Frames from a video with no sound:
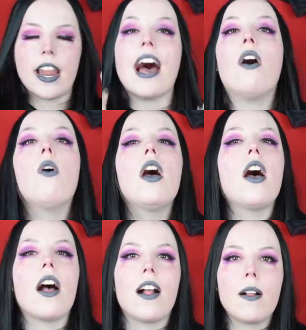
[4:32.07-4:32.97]
now,
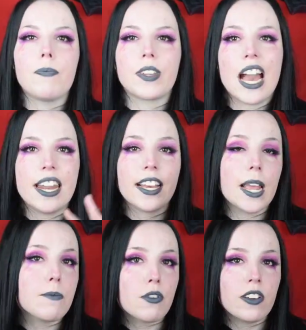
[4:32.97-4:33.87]
and it
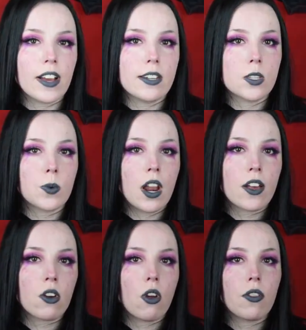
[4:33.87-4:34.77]
came pretty fast as well. I
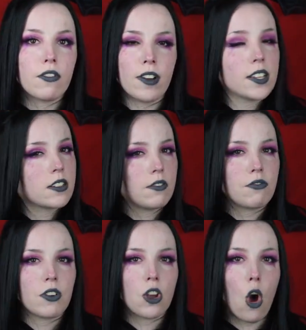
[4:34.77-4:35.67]
got it on the fast and
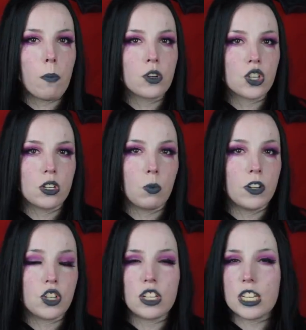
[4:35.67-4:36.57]
free option,
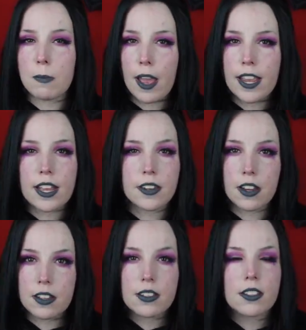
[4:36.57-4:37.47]
which eBay
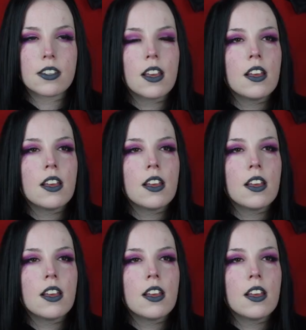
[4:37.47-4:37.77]
does,